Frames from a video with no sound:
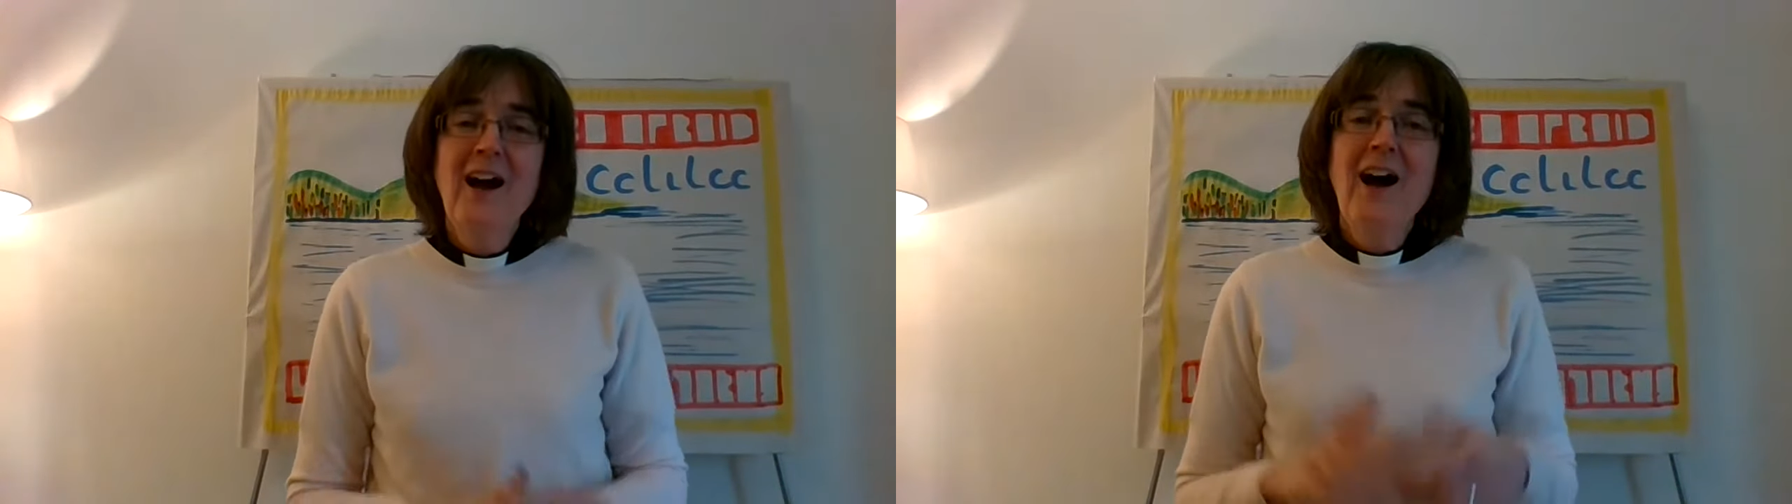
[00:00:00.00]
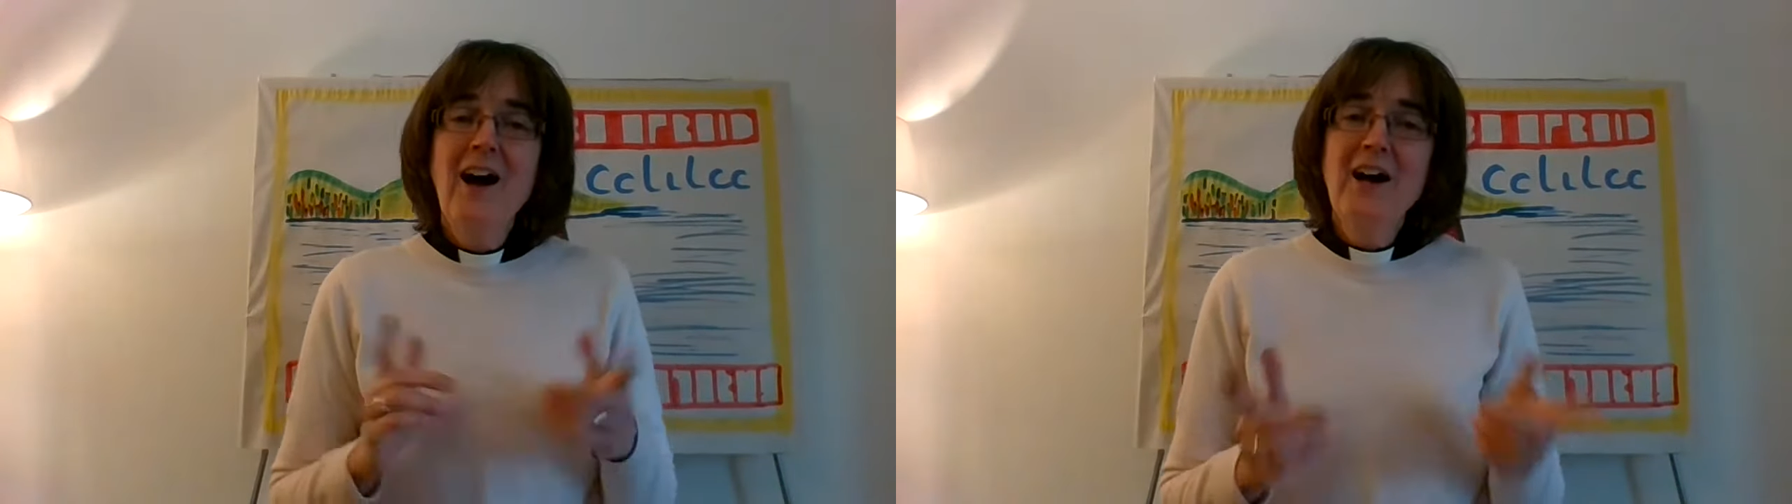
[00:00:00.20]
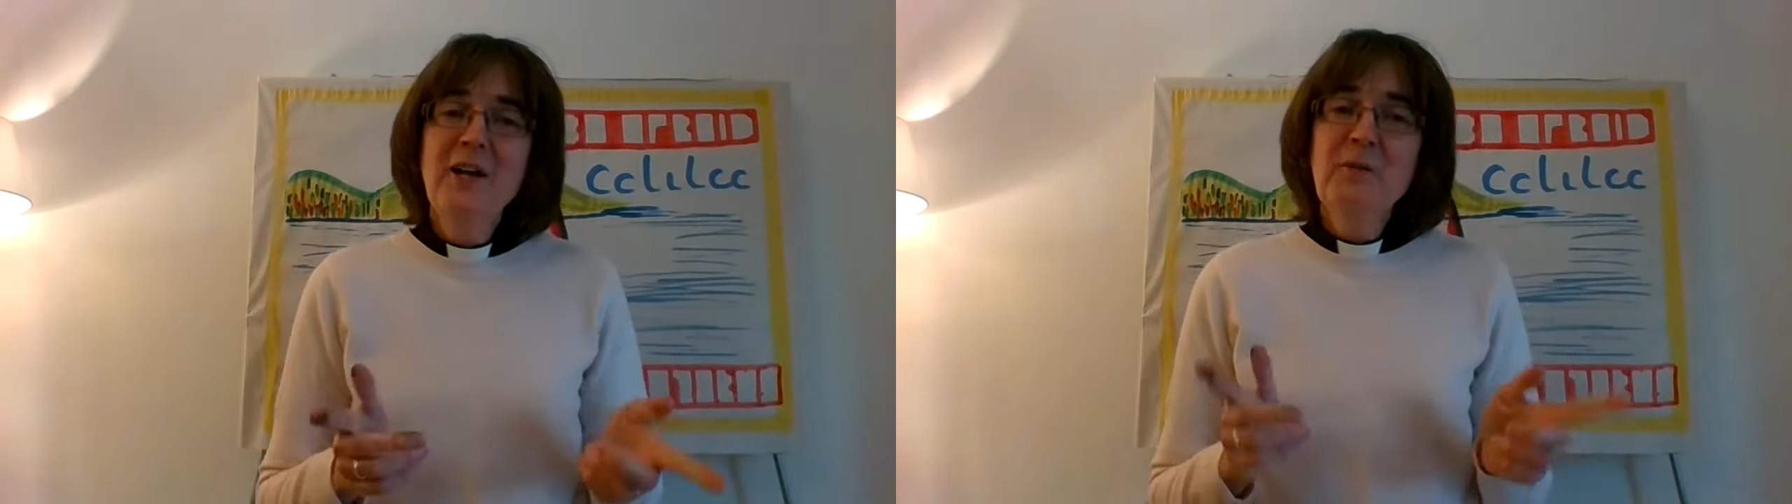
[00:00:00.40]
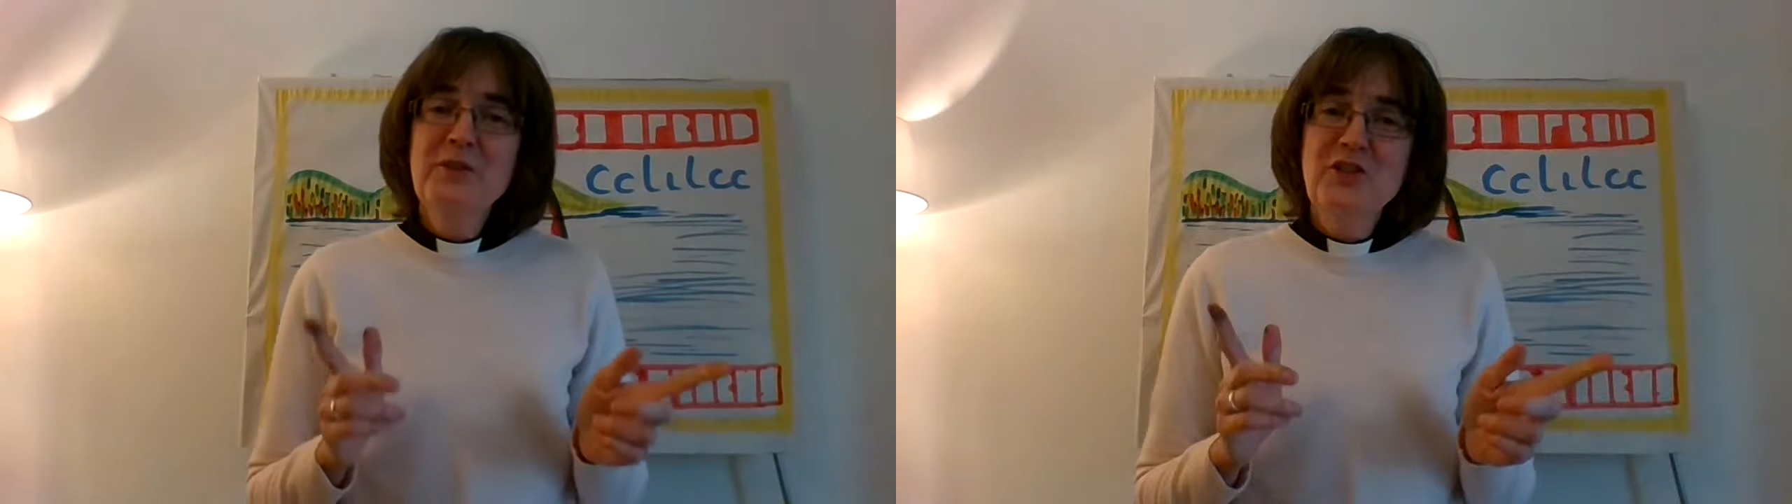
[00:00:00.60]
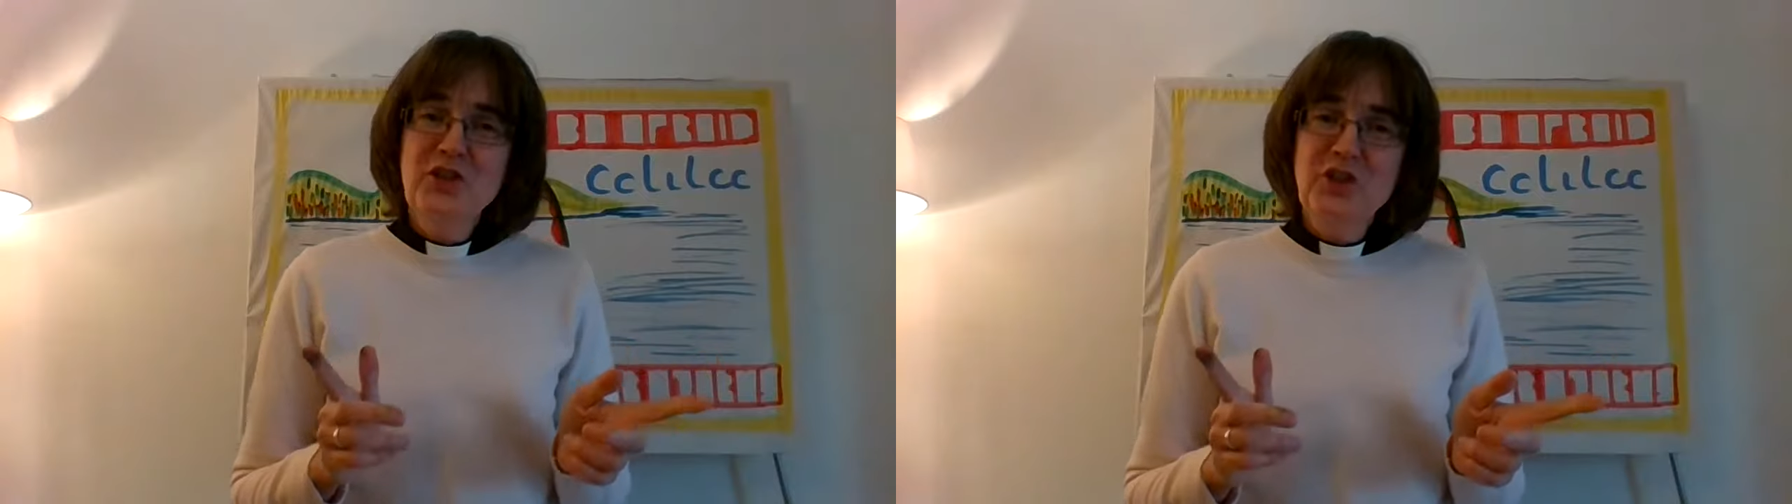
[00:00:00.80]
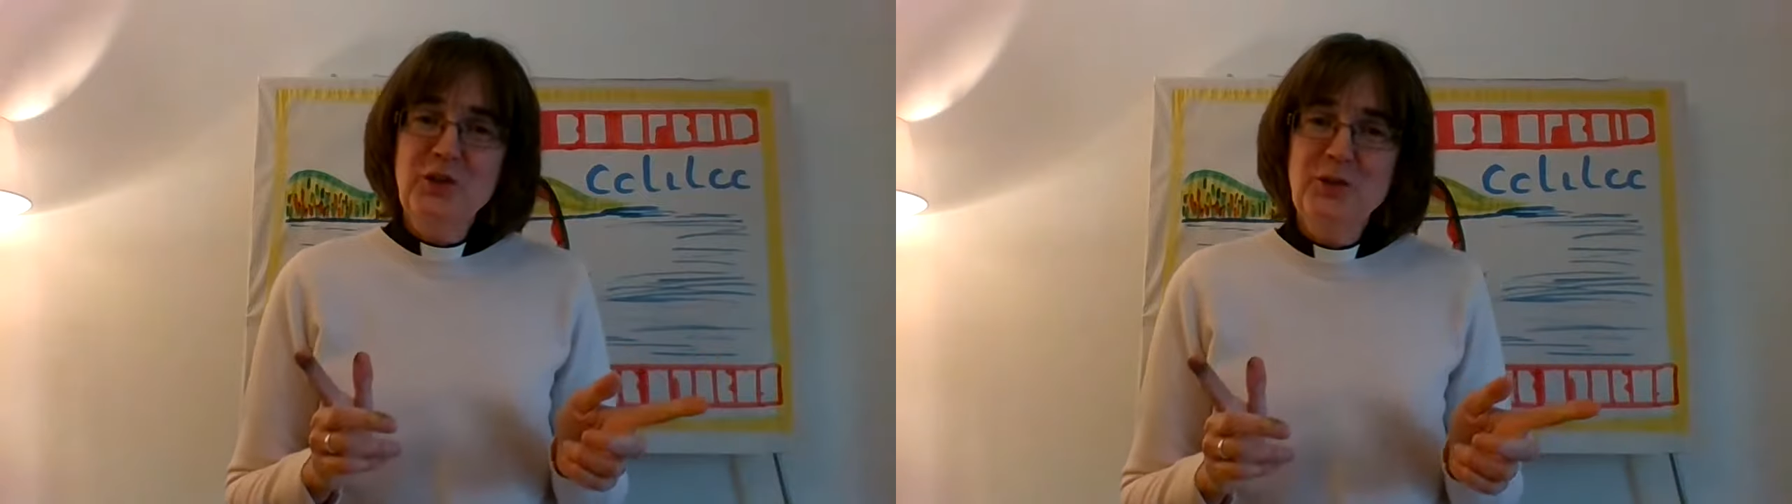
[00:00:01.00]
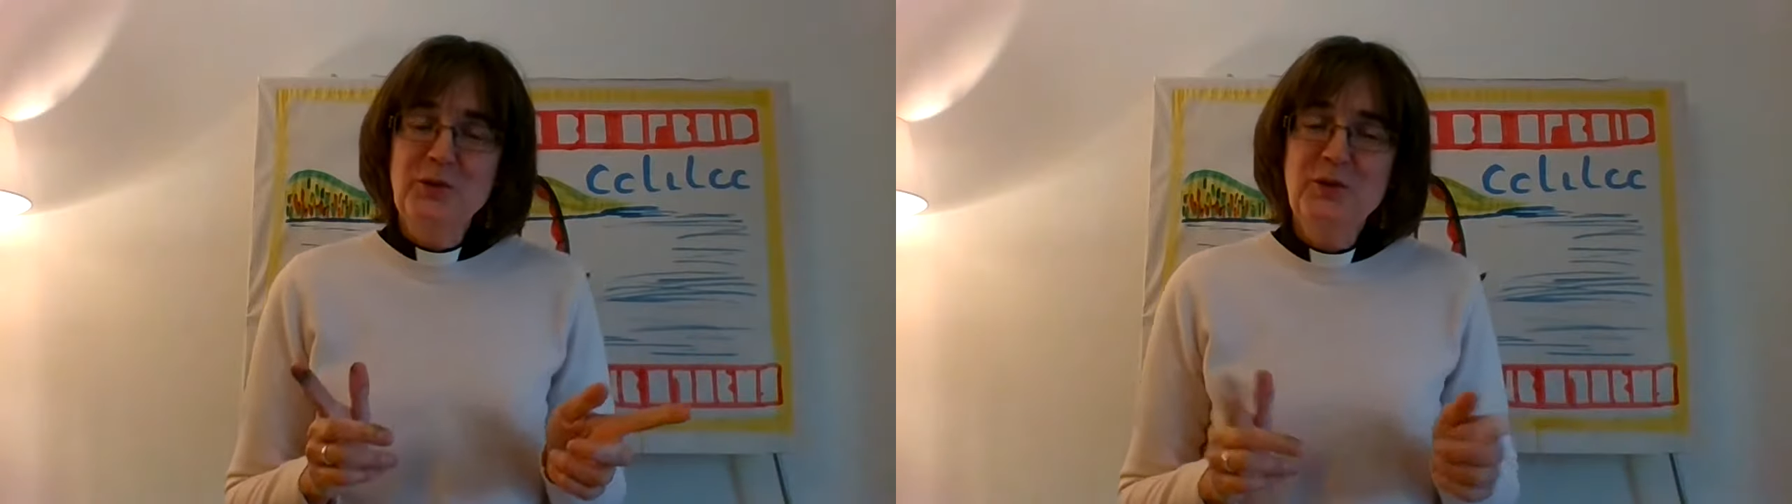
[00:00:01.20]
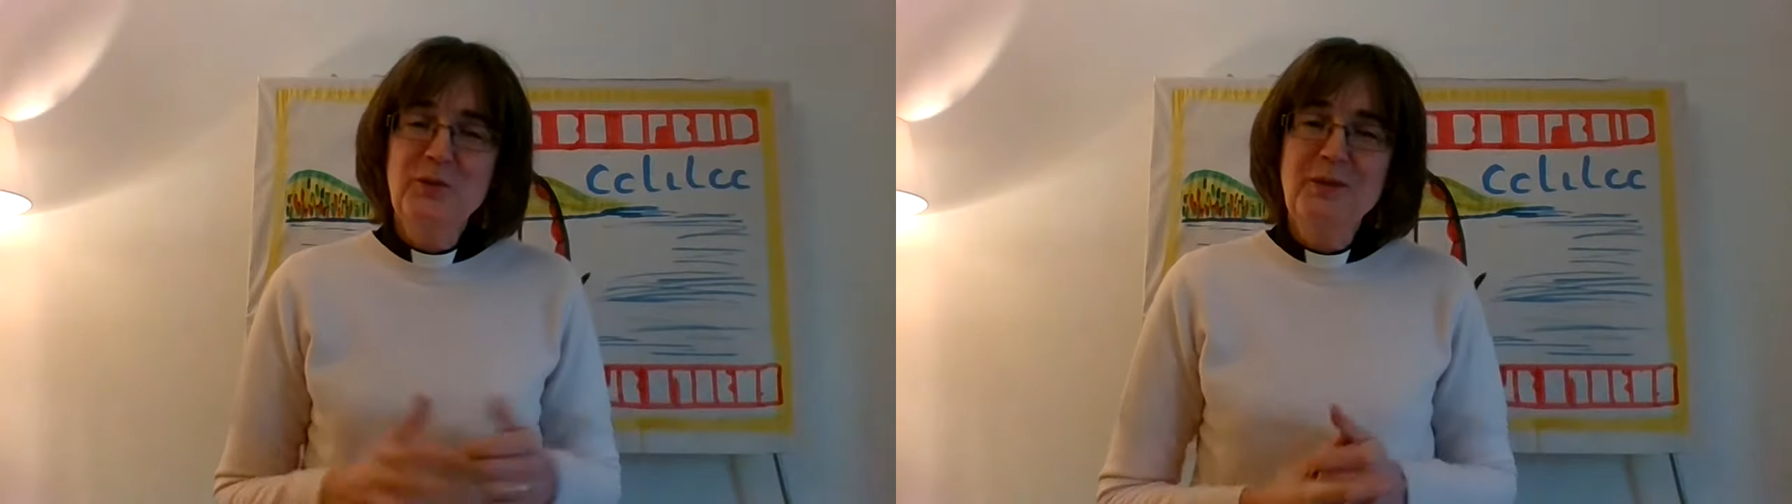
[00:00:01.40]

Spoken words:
I was due to